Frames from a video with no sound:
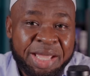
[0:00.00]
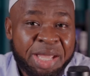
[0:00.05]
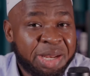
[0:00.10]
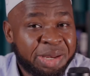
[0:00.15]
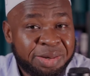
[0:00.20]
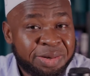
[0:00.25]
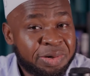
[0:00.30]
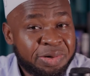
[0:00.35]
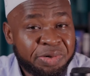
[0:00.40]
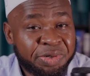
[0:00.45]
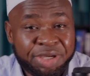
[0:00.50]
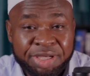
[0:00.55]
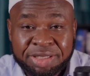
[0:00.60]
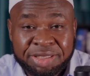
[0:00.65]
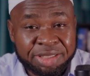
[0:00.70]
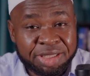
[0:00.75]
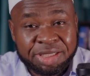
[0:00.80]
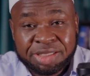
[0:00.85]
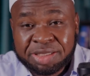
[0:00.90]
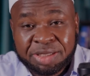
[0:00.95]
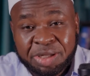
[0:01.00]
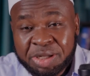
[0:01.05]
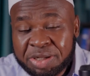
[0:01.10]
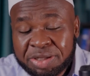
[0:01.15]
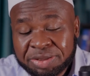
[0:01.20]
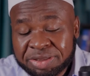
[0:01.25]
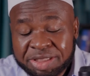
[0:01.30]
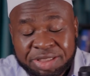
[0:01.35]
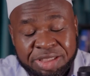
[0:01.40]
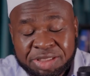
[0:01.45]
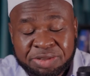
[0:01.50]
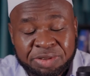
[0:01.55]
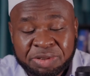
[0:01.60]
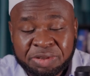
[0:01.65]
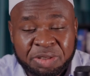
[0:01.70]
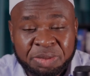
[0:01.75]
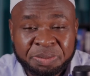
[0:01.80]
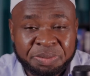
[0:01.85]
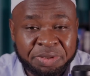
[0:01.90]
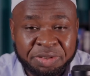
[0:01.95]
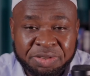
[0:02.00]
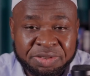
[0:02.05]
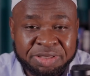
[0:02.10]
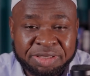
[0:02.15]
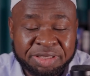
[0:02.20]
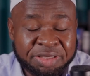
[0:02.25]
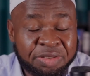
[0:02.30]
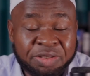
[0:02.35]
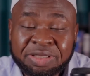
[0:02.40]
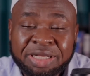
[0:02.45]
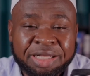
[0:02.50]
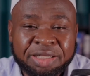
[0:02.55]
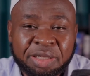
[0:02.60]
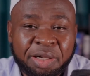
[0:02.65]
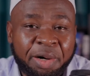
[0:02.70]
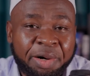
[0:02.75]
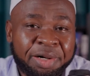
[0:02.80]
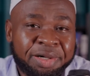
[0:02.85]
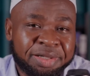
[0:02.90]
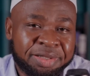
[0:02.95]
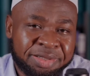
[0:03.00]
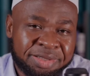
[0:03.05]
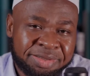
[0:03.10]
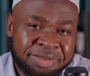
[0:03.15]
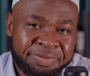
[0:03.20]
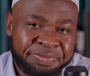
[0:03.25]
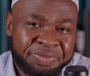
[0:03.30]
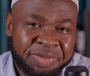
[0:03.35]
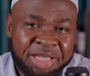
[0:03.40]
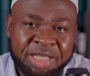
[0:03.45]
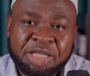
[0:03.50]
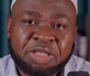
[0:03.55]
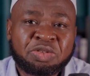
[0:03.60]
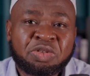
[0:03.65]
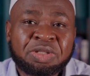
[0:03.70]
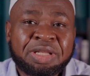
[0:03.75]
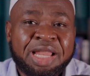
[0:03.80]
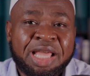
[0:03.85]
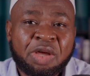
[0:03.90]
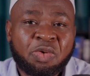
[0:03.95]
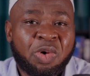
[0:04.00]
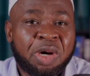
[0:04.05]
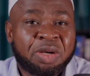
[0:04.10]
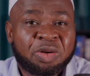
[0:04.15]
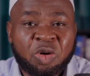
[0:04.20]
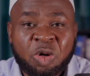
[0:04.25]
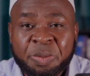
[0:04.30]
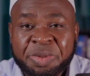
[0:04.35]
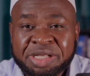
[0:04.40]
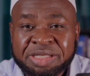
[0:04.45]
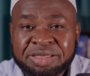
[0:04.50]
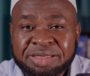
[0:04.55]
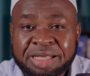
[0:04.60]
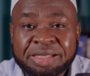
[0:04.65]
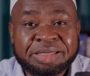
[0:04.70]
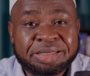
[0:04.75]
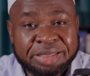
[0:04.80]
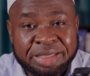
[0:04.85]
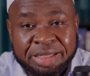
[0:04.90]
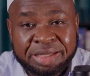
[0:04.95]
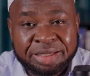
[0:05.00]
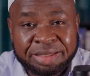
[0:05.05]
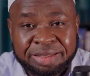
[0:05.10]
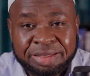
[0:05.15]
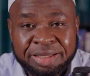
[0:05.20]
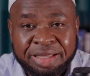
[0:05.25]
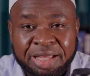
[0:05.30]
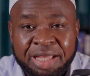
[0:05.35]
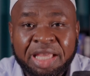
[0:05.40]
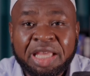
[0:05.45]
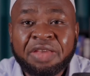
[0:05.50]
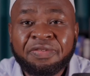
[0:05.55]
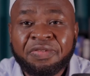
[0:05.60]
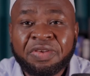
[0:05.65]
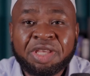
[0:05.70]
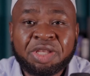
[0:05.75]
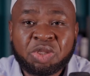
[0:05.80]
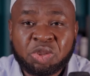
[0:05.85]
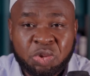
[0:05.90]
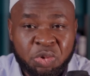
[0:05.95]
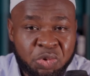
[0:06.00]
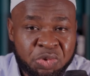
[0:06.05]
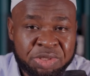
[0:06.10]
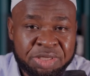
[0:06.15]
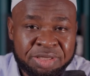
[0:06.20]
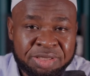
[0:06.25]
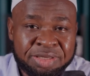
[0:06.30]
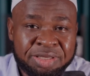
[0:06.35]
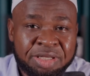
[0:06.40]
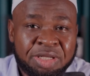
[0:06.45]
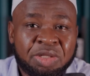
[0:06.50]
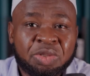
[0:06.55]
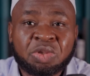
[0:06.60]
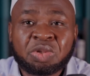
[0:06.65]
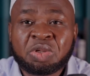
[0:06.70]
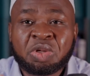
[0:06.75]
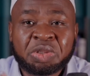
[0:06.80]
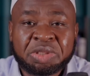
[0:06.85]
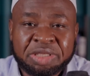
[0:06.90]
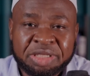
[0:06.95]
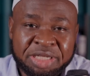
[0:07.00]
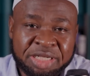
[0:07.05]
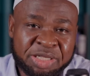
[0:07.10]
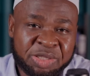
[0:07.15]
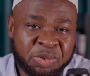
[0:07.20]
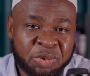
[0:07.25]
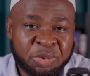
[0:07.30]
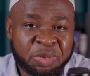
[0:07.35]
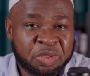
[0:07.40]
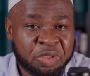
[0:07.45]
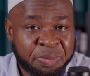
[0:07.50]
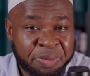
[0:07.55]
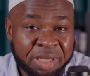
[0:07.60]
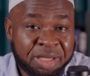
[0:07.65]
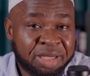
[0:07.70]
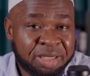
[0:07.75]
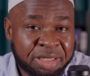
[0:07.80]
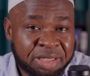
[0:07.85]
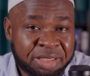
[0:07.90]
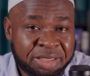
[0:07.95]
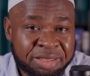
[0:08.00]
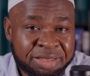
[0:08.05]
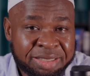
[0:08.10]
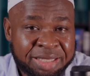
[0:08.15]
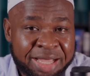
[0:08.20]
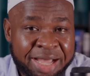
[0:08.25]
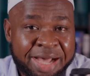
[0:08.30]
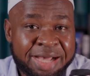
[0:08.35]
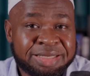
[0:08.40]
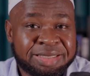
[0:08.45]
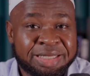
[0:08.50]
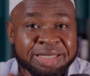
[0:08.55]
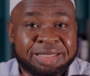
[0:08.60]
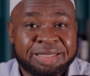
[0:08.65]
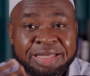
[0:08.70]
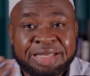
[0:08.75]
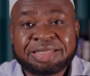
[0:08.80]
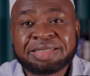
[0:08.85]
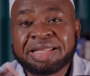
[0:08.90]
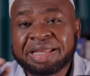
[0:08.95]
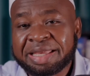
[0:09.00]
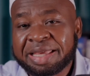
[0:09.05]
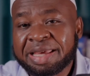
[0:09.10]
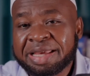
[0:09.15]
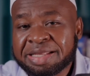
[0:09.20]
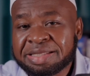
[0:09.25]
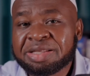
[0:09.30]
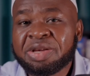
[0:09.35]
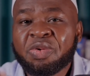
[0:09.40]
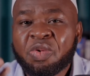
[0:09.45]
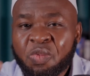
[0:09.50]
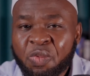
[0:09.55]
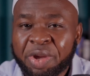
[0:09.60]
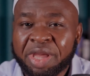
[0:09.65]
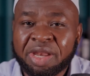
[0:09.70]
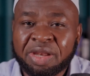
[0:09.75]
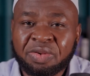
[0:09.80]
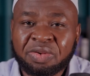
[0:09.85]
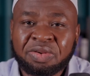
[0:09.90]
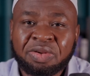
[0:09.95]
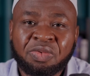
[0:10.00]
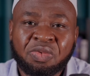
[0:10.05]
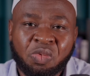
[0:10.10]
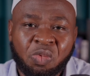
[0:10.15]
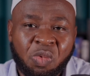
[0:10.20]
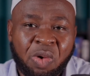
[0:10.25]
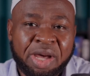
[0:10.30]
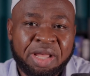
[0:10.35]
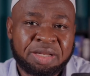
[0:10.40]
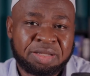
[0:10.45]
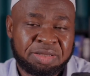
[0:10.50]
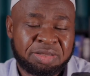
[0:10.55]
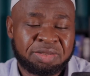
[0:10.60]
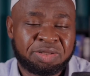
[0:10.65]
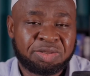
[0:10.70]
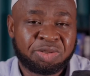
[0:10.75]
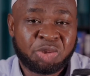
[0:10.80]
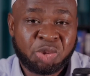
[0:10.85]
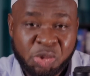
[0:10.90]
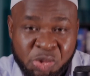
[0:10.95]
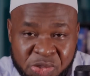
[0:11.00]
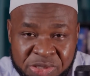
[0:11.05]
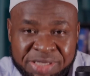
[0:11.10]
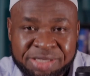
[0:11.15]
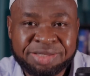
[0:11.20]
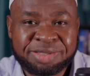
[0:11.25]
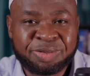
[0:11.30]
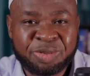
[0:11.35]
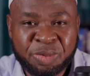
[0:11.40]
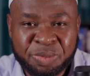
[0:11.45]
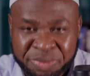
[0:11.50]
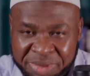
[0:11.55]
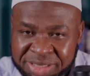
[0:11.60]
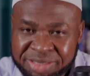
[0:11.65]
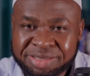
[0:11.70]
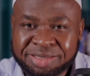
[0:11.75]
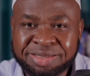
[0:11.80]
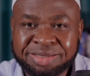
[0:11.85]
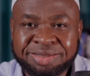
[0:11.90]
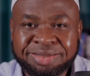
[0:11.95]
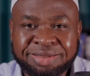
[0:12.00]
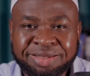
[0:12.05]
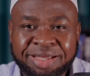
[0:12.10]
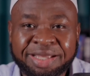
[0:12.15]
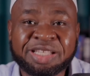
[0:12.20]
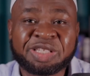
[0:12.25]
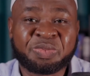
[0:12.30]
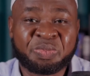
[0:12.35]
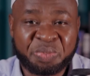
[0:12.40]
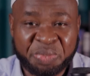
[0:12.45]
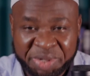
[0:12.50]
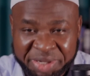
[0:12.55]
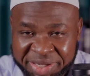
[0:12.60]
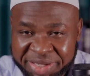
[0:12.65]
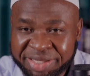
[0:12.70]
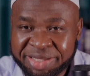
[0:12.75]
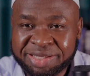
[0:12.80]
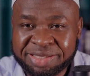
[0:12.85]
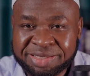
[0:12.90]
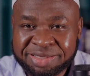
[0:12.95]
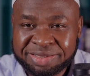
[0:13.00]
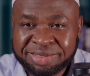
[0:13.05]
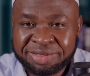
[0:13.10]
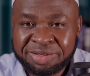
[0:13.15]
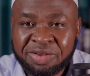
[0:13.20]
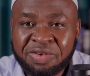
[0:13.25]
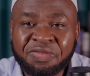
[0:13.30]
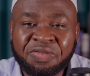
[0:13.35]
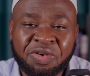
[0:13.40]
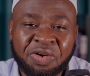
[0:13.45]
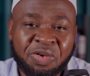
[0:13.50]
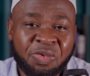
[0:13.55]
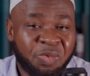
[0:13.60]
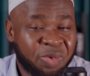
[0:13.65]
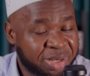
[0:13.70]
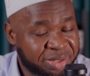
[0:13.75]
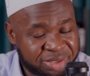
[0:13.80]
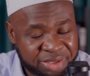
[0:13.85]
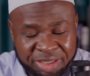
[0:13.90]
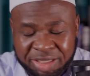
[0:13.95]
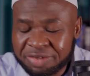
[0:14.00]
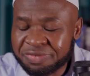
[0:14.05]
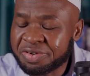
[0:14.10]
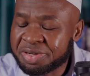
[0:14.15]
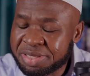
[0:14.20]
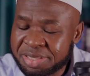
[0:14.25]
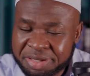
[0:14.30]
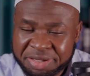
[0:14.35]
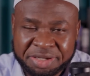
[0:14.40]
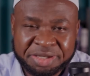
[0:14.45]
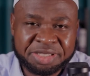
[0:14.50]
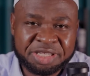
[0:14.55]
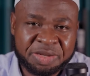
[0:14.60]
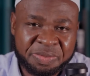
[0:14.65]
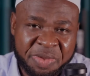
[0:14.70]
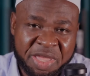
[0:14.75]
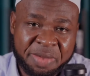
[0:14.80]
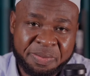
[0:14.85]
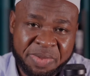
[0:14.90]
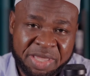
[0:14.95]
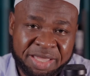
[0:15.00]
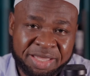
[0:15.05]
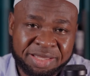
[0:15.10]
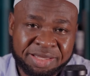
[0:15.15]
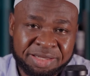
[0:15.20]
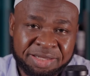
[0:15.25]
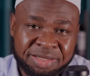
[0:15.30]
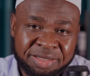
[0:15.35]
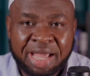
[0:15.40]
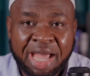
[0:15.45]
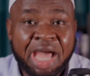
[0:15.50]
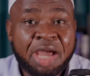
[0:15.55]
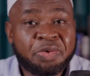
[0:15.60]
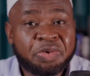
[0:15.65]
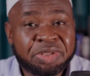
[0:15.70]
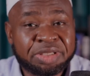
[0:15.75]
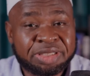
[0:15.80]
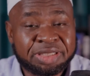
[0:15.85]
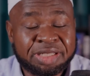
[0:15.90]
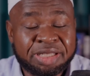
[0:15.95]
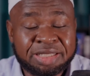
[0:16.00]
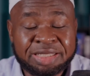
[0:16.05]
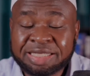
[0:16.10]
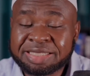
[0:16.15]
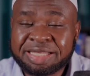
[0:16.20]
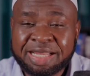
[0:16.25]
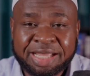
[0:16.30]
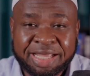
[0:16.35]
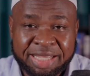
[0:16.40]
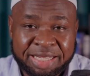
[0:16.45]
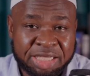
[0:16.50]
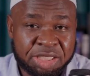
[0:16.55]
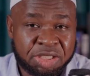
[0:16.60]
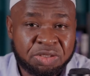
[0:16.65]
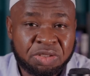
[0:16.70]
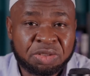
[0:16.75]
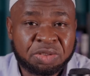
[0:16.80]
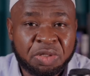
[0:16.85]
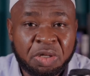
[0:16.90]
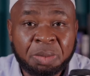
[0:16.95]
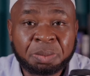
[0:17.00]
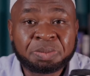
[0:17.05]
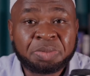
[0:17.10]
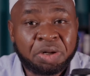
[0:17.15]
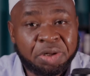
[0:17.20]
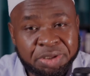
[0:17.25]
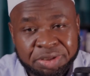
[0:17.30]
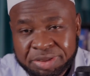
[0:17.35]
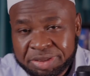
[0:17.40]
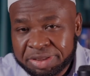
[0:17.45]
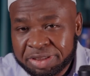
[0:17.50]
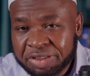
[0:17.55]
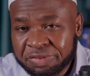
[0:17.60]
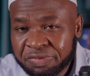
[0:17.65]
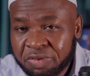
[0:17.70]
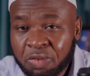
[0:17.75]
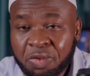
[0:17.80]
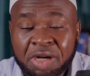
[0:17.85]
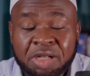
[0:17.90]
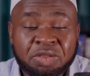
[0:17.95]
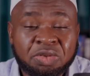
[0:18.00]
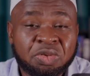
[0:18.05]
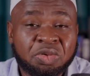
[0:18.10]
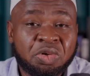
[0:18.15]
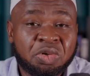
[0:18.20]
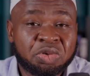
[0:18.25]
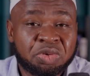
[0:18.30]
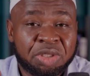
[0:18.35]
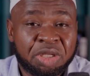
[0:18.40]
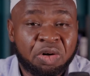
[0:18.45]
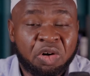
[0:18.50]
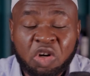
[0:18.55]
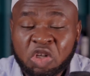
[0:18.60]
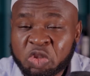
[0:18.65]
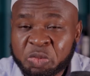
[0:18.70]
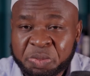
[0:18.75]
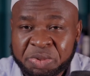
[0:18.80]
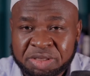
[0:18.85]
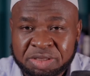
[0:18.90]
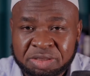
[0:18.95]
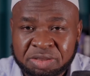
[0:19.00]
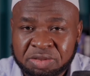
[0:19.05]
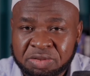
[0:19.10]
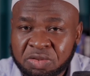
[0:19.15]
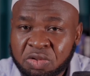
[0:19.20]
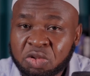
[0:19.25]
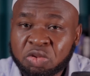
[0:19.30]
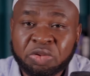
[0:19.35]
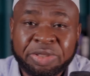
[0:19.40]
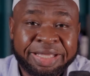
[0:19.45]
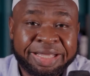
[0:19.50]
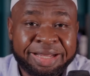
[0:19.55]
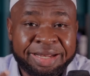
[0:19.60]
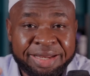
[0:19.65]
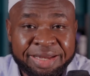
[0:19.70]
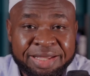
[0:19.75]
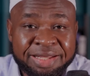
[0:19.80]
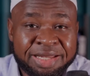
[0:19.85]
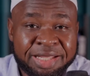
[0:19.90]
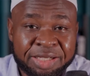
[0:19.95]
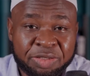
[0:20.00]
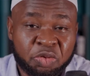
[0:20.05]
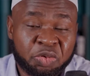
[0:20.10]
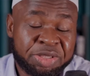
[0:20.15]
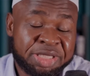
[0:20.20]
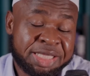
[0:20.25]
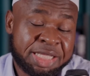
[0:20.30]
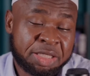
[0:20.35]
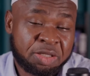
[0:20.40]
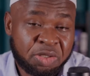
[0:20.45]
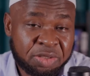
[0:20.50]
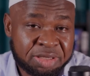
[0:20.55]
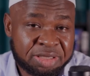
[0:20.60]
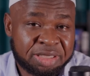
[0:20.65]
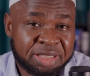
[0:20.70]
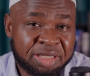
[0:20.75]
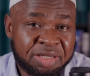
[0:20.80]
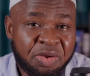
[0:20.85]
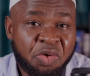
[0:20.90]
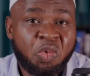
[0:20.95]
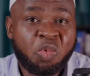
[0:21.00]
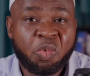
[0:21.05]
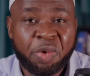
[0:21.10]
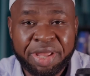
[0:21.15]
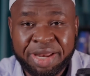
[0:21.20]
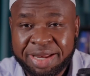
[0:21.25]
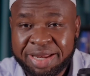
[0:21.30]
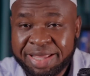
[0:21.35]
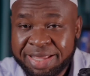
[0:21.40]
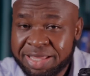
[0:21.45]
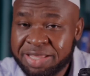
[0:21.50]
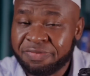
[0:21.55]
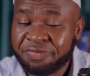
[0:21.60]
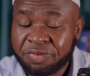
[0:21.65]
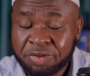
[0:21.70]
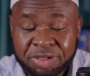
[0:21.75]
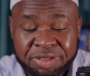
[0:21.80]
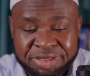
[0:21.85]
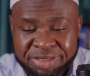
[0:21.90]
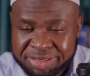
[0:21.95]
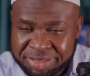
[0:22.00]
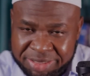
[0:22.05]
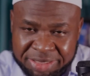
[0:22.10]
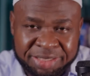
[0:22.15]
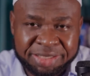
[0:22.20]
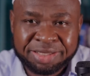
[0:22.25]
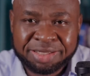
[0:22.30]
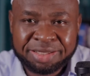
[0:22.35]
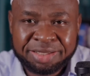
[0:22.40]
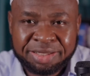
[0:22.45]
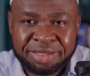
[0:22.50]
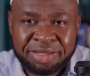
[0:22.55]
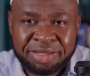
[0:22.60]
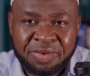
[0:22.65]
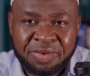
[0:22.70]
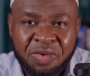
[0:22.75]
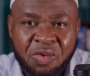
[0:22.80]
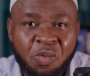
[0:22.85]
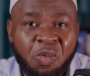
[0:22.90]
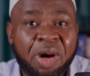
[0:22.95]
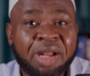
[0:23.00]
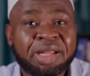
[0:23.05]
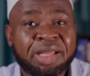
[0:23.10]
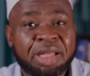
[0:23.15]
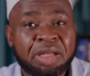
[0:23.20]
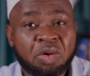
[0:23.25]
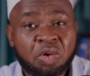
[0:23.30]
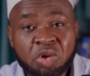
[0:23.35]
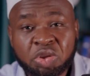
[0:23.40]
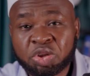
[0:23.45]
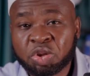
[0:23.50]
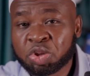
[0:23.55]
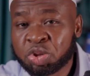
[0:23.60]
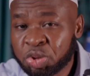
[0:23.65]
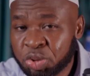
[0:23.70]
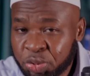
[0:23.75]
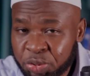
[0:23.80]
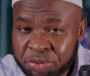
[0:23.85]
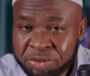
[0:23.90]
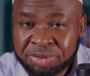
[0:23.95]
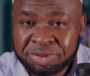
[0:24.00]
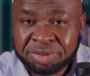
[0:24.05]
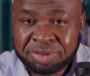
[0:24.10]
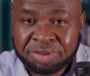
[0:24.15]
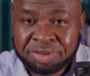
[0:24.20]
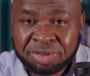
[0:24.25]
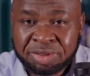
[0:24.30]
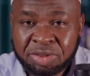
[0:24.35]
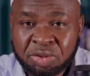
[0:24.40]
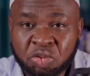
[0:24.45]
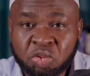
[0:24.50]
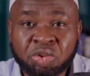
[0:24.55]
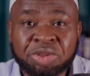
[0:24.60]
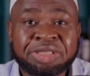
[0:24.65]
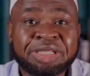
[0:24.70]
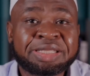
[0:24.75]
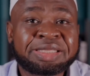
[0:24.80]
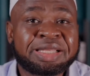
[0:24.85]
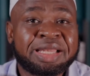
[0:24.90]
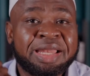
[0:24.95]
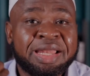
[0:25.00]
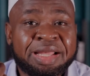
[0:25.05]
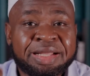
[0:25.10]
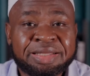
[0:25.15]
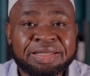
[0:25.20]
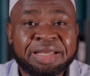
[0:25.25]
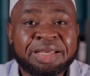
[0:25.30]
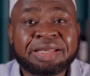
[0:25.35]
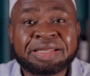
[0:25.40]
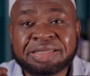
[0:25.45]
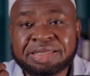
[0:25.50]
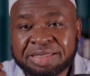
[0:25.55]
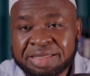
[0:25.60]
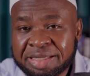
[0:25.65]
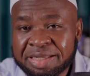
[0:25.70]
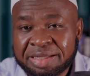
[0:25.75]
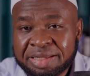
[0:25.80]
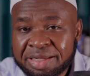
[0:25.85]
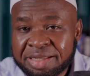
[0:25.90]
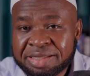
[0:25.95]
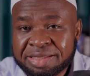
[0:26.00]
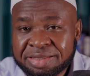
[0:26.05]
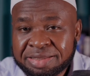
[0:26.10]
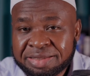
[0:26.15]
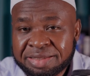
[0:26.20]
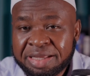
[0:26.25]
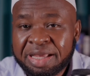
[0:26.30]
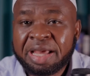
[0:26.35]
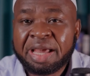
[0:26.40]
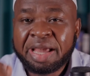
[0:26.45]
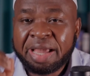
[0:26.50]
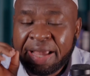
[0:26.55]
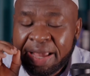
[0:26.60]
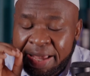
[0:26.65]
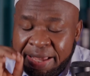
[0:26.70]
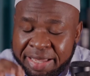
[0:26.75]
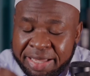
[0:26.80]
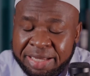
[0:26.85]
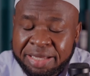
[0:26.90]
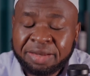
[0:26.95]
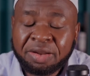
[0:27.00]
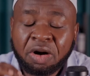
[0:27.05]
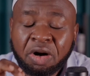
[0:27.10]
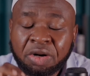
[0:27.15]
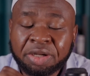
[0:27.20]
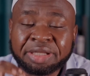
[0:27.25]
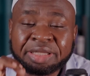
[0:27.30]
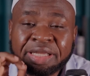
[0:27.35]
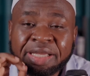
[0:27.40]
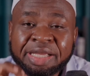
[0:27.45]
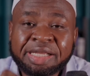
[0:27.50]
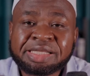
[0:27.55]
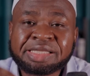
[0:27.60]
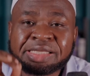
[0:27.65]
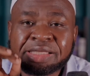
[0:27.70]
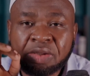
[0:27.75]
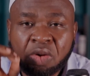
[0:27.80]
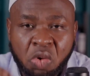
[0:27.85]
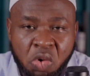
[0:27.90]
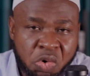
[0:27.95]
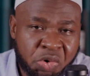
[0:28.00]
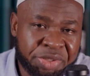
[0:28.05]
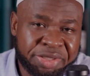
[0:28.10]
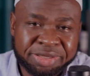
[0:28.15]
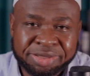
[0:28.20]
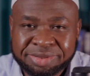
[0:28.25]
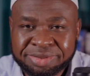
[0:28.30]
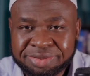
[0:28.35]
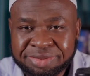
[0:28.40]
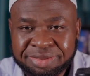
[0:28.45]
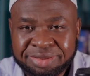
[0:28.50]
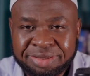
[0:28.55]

No, it is not. It is not compulsory, not at all. It is not like one commits a sin if he chooses to not read Surah Al-Baqarah, as it is the case when one chooses to miss his prayers for whatever the reason may be. I will say, just like it is not compulsory for one to go to the hospital, to go to the clinic, to see the doctor when he falls sick, one can also choose to just let his sickness heal on its own.